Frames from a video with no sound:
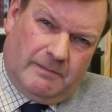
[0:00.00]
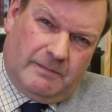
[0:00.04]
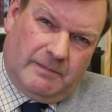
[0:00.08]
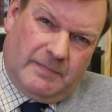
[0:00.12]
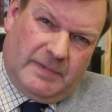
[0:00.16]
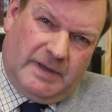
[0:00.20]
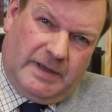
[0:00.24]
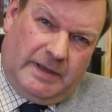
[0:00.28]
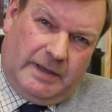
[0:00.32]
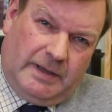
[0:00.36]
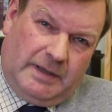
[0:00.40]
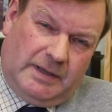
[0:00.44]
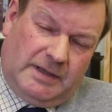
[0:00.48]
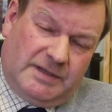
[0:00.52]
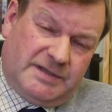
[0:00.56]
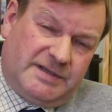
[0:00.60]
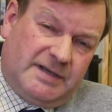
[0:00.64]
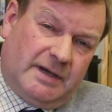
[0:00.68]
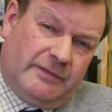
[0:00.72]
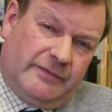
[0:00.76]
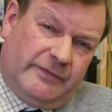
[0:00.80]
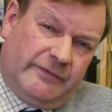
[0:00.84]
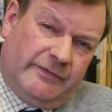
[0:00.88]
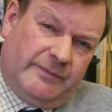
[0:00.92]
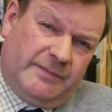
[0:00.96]
He
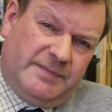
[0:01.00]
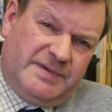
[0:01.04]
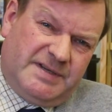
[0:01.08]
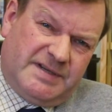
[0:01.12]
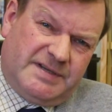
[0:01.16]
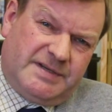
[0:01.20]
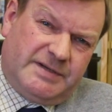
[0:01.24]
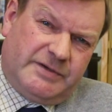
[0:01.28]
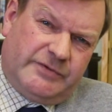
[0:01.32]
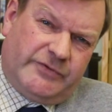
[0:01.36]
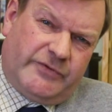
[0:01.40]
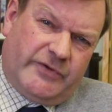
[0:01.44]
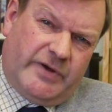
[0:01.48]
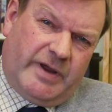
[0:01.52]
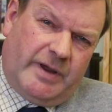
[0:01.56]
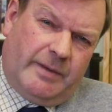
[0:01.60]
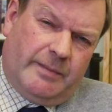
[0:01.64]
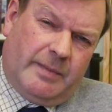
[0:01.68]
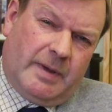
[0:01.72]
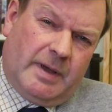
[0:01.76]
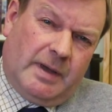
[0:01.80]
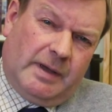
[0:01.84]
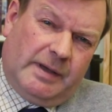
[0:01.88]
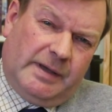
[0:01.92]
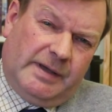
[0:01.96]
suffered from dysentery,
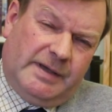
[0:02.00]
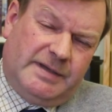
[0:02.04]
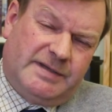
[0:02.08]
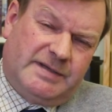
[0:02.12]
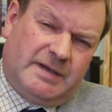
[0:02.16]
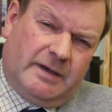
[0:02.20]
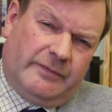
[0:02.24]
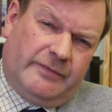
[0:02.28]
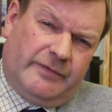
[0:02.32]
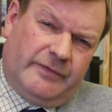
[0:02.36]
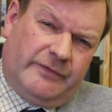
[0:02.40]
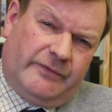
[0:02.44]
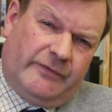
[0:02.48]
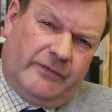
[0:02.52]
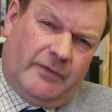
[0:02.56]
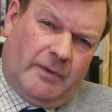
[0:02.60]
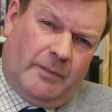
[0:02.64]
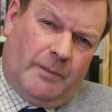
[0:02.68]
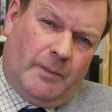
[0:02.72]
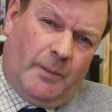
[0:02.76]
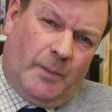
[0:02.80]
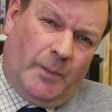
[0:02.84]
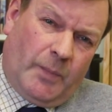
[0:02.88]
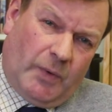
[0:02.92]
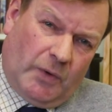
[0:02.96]
he suffered
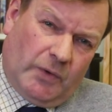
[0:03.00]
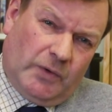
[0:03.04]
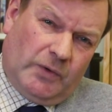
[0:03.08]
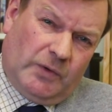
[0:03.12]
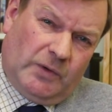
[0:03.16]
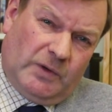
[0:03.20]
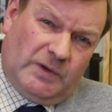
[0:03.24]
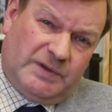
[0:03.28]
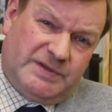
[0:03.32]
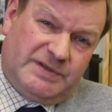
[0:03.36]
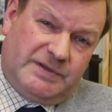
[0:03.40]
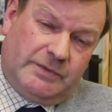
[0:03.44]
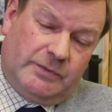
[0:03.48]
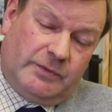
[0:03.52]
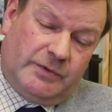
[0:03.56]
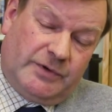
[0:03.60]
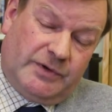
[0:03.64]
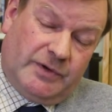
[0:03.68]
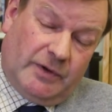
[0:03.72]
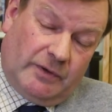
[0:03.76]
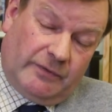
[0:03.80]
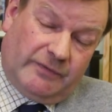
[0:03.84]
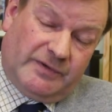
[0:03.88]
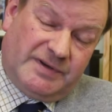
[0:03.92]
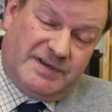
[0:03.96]
from boils that would
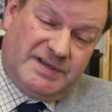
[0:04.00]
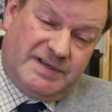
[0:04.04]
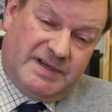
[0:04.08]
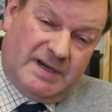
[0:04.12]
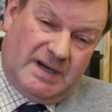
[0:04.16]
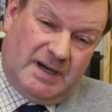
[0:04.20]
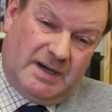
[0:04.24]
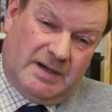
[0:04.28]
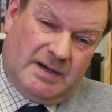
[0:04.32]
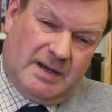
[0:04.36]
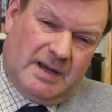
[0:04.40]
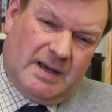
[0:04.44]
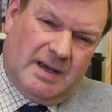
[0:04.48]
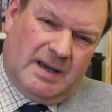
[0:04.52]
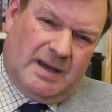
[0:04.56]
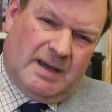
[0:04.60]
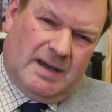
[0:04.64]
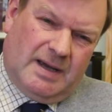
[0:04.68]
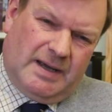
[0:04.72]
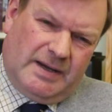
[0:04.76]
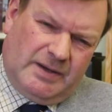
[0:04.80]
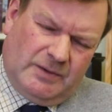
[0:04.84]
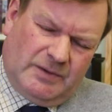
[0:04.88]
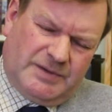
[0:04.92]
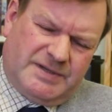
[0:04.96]
not recede,
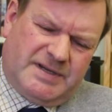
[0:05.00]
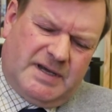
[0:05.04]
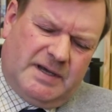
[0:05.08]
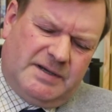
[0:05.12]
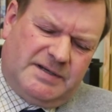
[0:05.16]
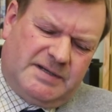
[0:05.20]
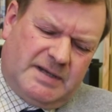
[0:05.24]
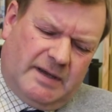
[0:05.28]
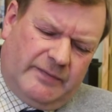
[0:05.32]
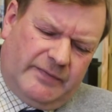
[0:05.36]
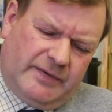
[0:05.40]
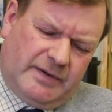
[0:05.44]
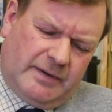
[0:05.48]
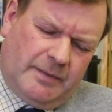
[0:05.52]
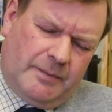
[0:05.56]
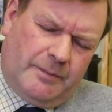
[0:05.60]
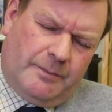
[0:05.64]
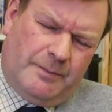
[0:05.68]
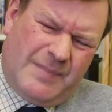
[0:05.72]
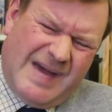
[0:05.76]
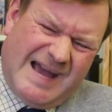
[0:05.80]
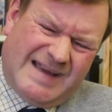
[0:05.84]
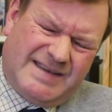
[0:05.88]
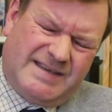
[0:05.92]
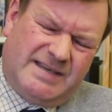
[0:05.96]
and he also suffered
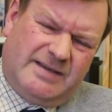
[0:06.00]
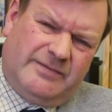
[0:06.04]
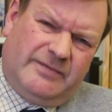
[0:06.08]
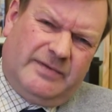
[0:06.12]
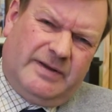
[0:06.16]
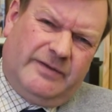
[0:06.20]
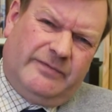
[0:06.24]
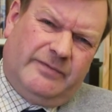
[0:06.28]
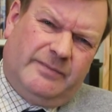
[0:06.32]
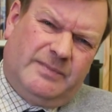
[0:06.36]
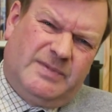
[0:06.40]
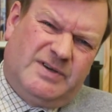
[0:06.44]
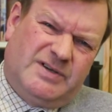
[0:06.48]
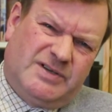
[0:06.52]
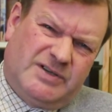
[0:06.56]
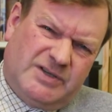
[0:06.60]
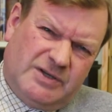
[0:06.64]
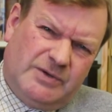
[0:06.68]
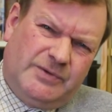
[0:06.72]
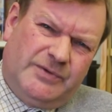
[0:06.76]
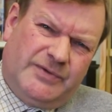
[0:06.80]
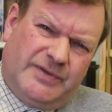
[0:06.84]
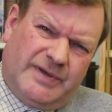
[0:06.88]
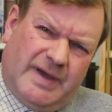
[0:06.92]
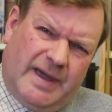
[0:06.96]
massively from
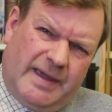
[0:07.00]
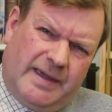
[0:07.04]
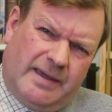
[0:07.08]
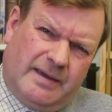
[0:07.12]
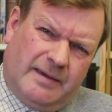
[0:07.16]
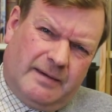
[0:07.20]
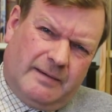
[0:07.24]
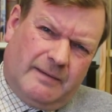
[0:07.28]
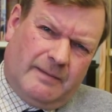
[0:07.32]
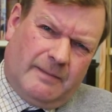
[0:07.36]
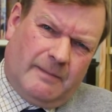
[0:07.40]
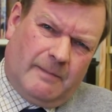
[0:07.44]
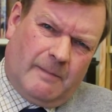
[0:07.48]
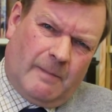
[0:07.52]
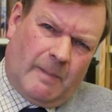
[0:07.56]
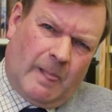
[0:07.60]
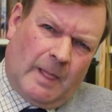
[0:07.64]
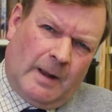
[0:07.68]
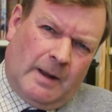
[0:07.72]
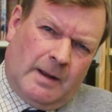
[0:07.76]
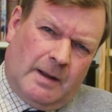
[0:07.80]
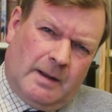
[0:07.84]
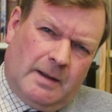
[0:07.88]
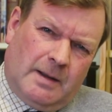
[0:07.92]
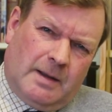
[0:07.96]
toothache.
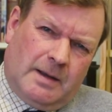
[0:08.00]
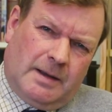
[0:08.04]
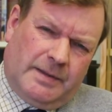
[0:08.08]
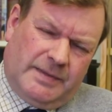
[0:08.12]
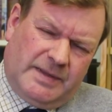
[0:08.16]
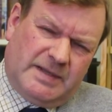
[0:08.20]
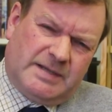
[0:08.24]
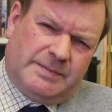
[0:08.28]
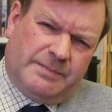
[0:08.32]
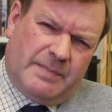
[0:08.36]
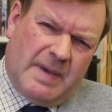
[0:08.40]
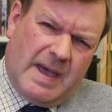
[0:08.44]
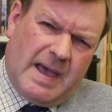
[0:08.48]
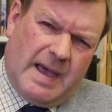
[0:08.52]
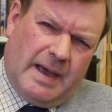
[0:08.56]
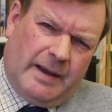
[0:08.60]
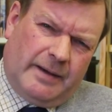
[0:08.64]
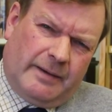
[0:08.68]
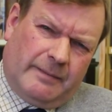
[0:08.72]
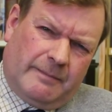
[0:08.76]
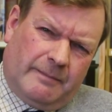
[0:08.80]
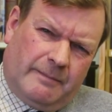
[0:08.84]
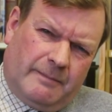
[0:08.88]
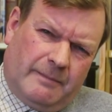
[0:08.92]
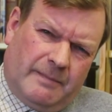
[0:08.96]
And this
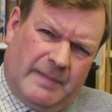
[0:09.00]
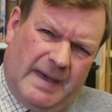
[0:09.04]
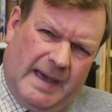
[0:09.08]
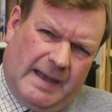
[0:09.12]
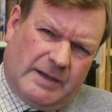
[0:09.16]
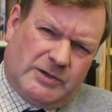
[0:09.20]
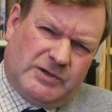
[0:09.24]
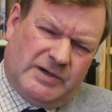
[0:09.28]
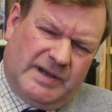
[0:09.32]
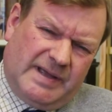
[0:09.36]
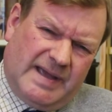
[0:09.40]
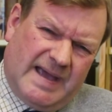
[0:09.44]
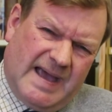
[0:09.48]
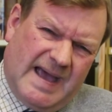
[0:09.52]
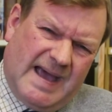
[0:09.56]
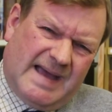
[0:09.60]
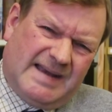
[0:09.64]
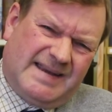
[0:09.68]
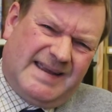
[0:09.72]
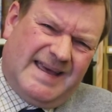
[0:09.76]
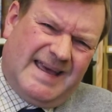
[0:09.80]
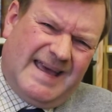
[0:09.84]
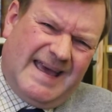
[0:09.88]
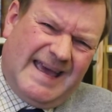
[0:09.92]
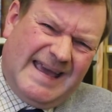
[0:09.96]
man actually
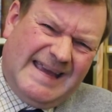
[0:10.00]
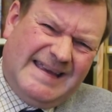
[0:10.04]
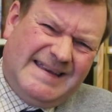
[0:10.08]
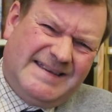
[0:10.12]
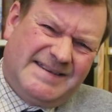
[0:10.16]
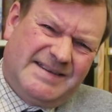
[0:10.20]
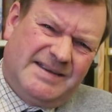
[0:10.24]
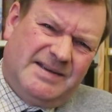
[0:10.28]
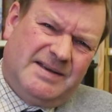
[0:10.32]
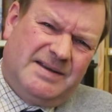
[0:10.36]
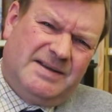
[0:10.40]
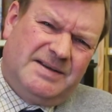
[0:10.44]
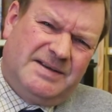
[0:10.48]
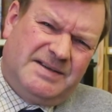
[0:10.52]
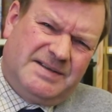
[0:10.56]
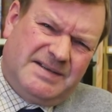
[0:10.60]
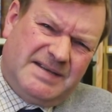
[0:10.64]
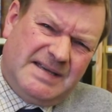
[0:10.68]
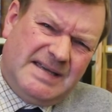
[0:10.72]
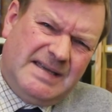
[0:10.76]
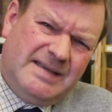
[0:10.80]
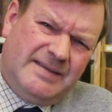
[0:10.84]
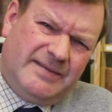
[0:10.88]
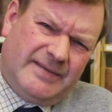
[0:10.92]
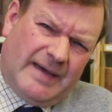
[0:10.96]
had 8
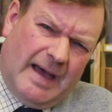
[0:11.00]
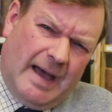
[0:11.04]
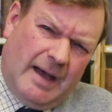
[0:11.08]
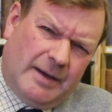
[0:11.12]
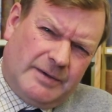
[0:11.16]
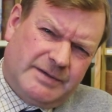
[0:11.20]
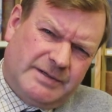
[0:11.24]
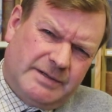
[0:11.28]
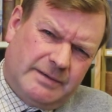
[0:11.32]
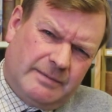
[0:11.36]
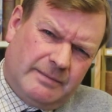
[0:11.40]
teeth out